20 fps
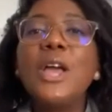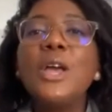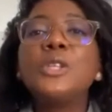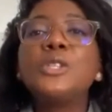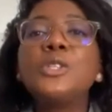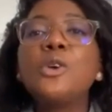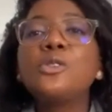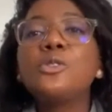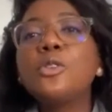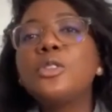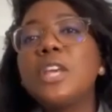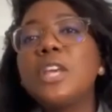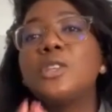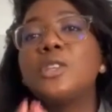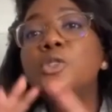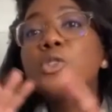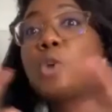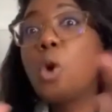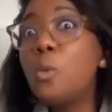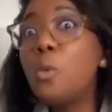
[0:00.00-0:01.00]
So
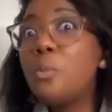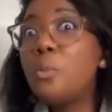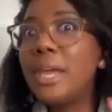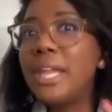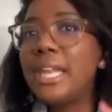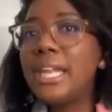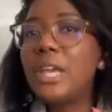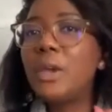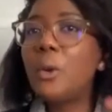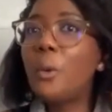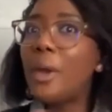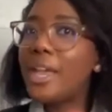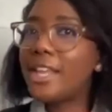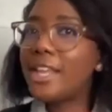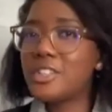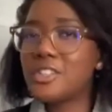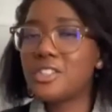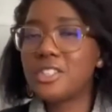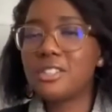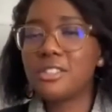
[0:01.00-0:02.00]
there's so many
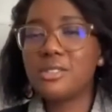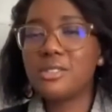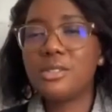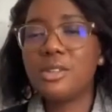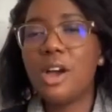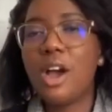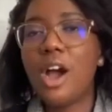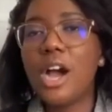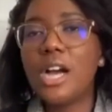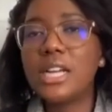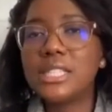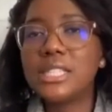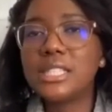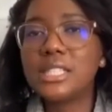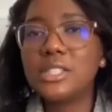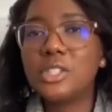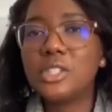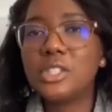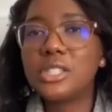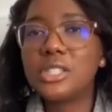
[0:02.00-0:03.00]
questions to ask
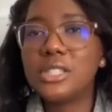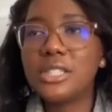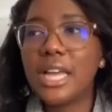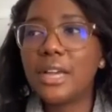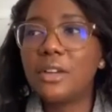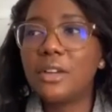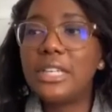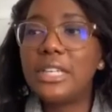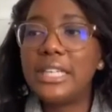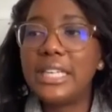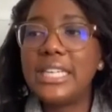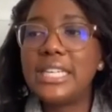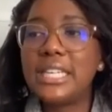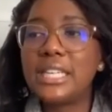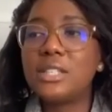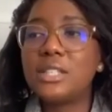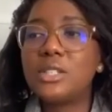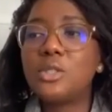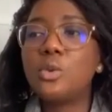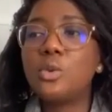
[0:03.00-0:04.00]
just that could lead
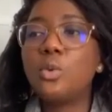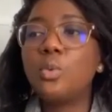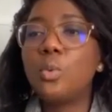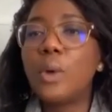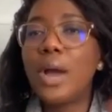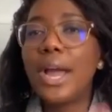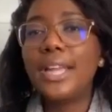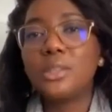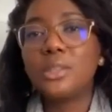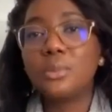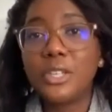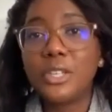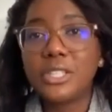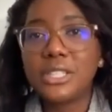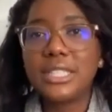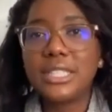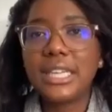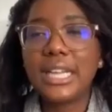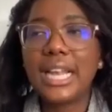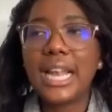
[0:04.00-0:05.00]
us to why the
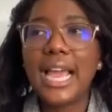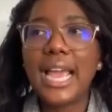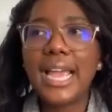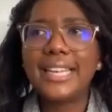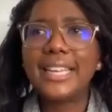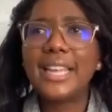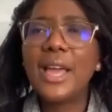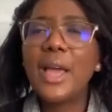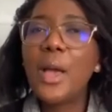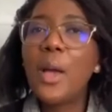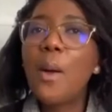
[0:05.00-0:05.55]
person declined.